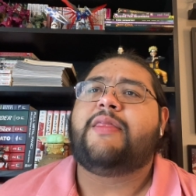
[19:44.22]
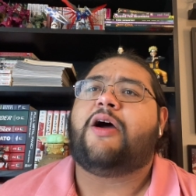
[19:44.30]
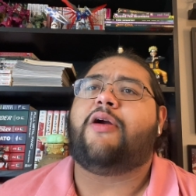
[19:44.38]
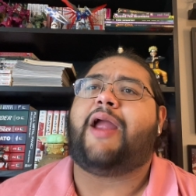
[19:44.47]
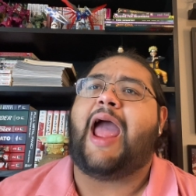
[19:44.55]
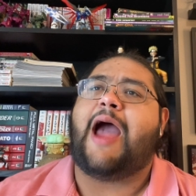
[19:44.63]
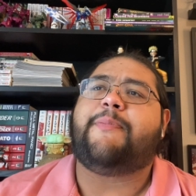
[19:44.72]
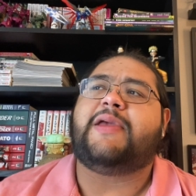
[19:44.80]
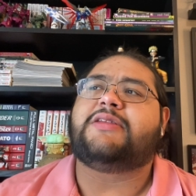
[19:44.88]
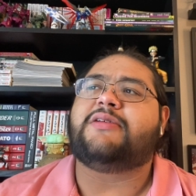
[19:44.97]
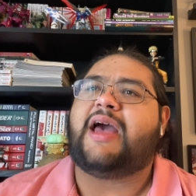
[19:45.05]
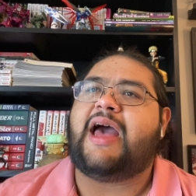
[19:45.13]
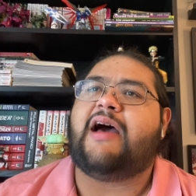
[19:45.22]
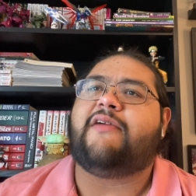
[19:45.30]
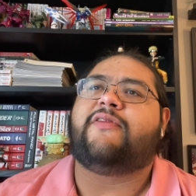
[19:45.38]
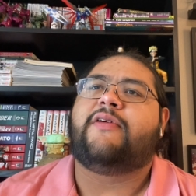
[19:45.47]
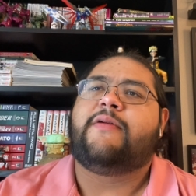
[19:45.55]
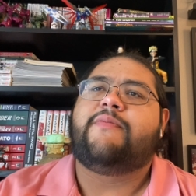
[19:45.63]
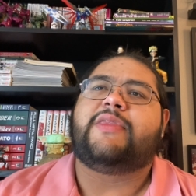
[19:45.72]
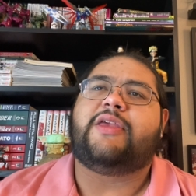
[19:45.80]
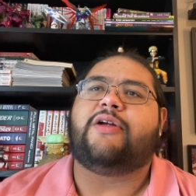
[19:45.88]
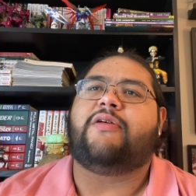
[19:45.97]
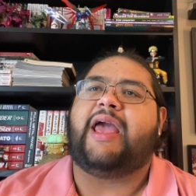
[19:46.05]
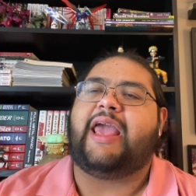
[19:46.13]
are happy to have, you
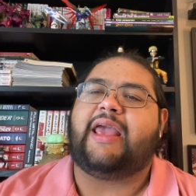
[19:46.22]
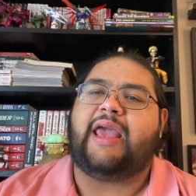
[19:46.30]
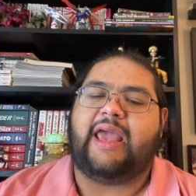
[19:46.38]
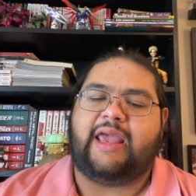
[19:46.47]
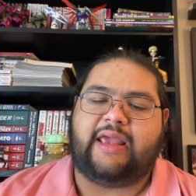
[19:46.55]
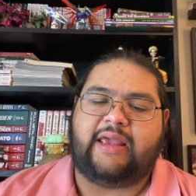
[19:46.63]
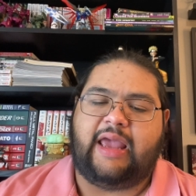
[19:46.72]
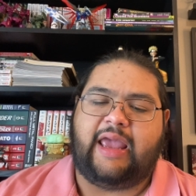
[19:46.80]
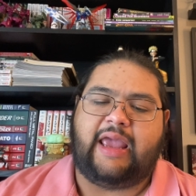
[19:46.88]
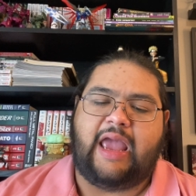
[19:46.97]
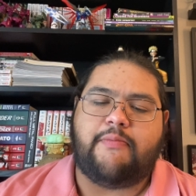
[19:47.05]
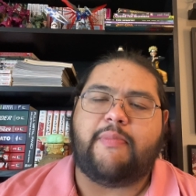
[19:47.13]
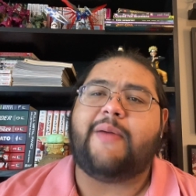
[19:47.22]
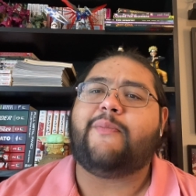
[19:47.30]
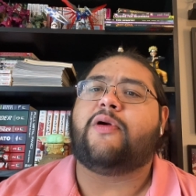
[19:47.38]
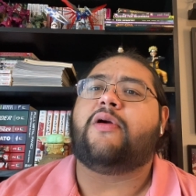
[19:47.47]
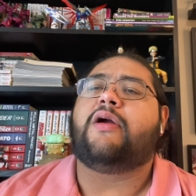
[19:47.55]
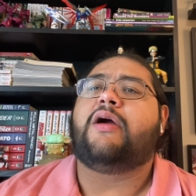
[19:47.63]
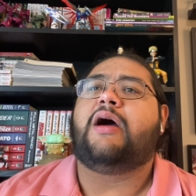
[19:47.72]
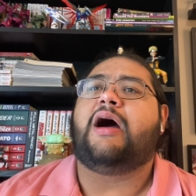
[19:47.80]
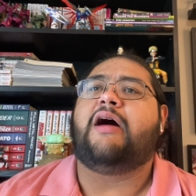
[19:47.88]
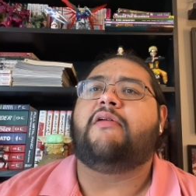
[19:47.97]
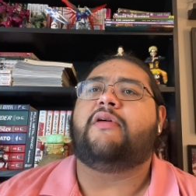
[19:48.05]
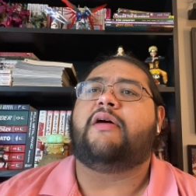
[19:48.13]
know, a a, a member
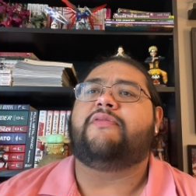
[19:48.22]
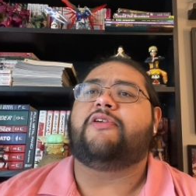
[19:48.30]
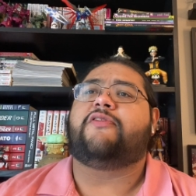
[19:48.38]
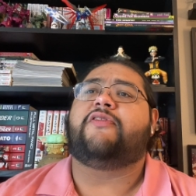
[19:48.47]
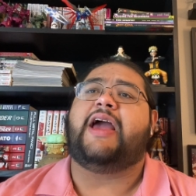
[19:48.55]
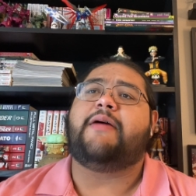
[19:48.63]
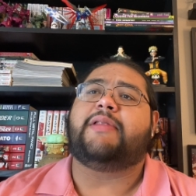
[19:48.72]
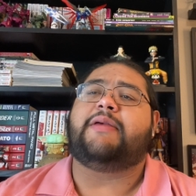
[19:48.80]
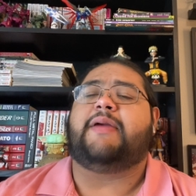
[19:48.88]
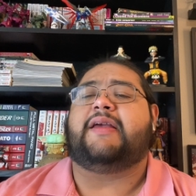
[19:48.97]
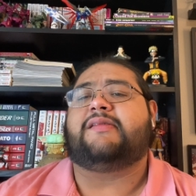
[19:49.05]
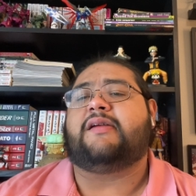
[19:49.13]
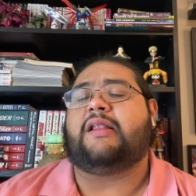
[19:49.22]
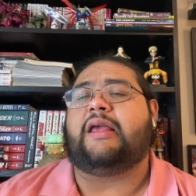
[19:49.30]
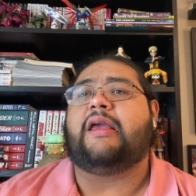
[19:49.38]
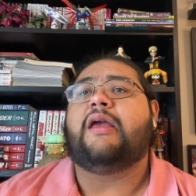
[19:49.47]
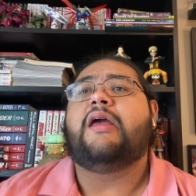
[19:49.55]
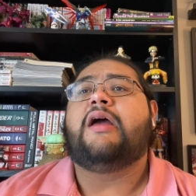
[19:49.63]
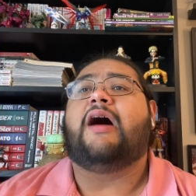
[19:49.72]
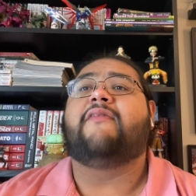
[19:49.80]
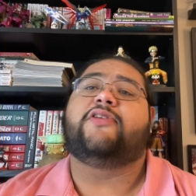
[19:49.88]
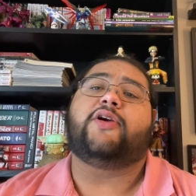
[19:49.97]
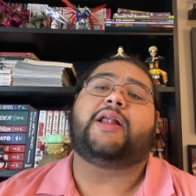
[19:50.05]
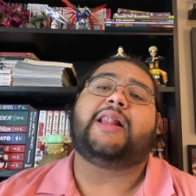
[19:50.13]
of, of their family, basically, of
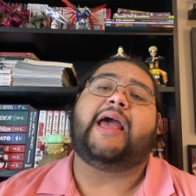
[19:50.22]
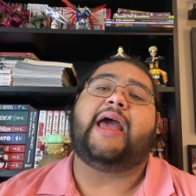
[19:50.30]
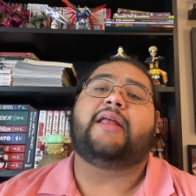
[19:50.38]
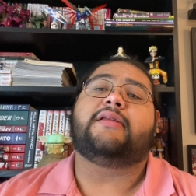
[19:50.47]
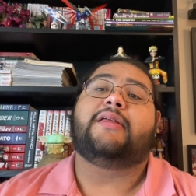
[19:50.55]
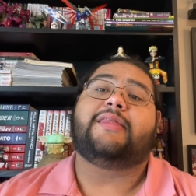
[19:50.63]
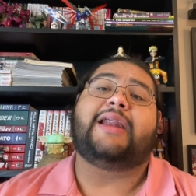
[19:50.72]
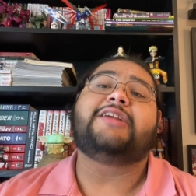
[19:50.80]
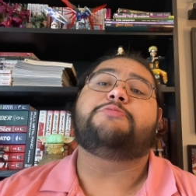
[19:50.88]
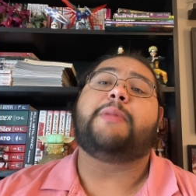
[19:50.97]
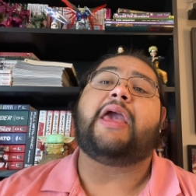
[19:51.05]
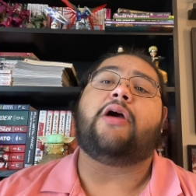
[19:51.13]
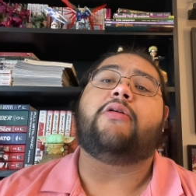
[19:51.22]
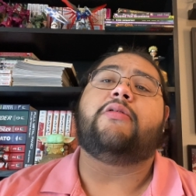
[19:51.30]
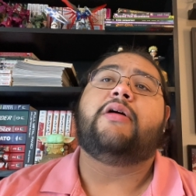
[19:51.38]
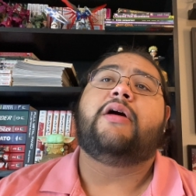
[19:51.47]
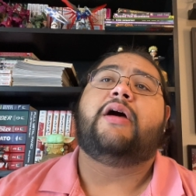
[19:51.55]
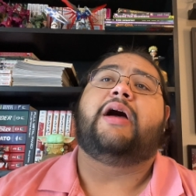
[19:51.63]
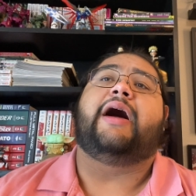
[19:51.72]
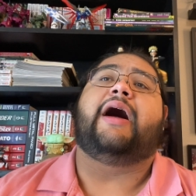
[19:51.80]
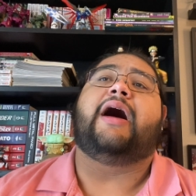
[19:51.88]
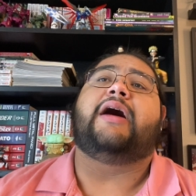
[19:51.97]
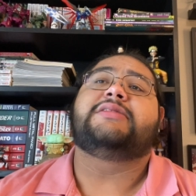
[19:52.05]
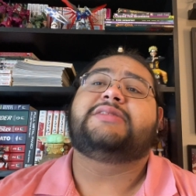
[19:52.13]
their clan that is male,
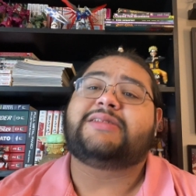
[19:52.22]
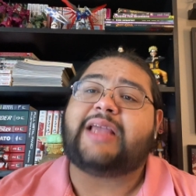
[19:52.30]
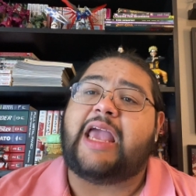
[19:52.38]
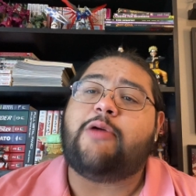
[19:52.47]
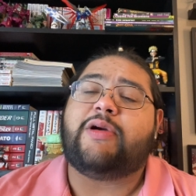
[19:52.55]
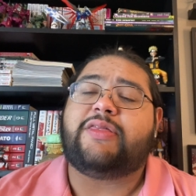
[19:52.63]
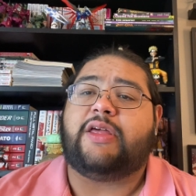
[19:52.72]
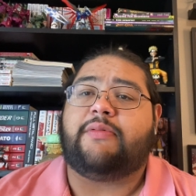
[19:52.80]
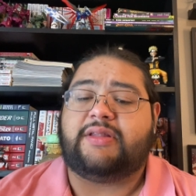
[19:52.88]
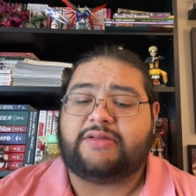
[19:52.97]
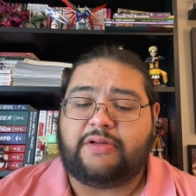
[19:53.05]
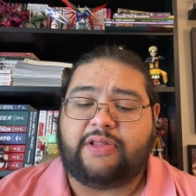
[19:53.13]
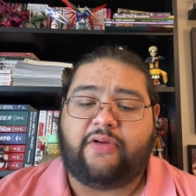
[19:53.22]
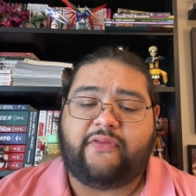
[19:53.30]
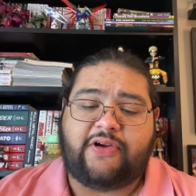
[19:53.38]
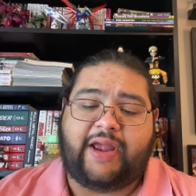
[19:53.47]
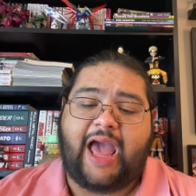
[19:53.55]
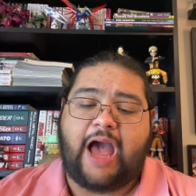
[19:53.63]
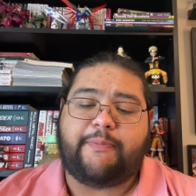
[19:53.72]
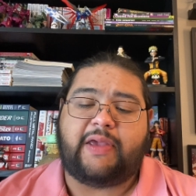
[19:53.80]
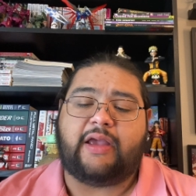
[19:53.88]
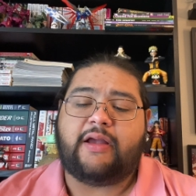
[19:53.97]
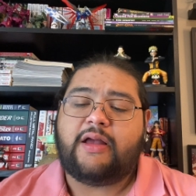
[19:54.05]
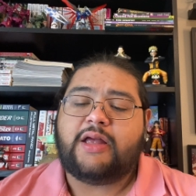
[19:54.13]
uh, stay with them, and so they're very
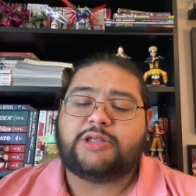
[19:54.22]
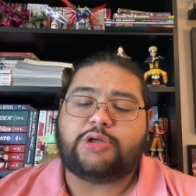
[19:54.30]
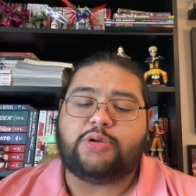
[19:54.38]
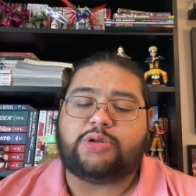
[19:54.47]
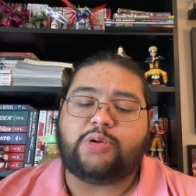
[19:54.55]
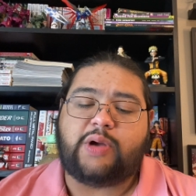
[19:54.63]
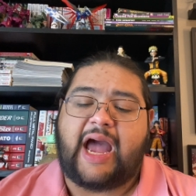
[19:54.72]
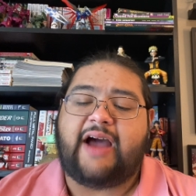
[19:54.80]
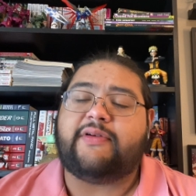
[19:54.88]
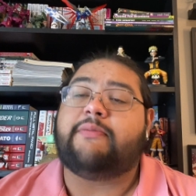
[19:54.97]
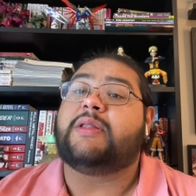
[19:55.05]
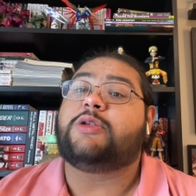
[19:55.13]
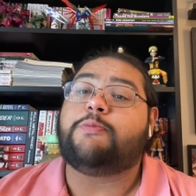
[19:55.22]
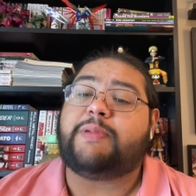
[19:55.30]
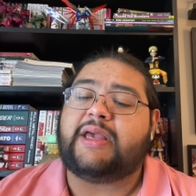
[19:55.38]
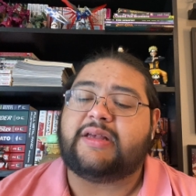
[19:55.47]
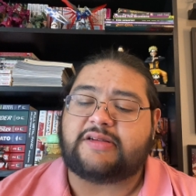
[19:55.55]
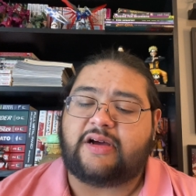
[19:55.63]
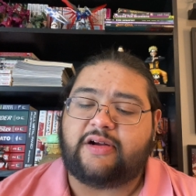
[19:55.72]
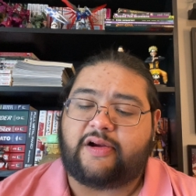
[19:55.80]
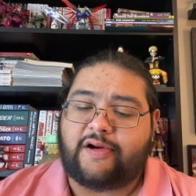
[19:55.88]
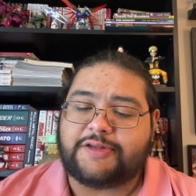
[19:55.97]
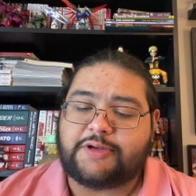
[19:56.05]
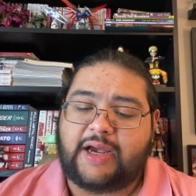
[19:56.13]
happy to to have him and to be his honor
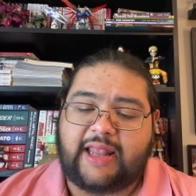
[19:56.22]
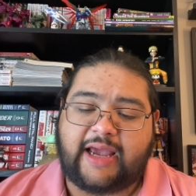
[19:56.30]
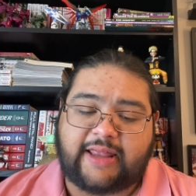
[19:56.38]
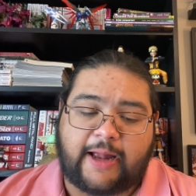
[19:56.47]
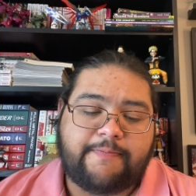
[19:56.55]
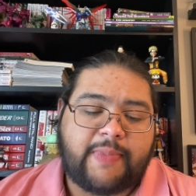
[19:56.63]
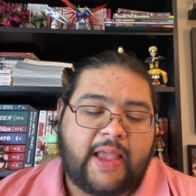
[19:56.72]
guard. So I like that.